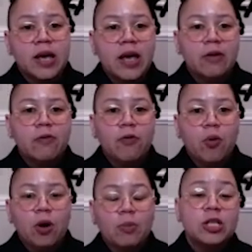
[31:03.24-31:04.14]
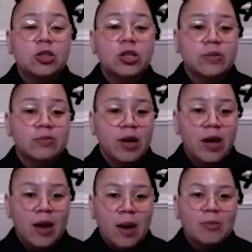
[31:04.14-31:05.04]
and for particularly,
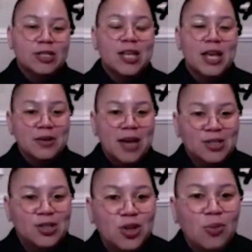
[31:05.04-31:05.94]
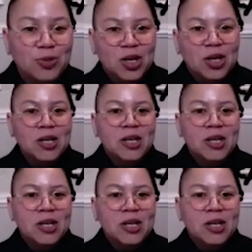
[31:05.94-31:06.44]
I'm going to say as a sculptor,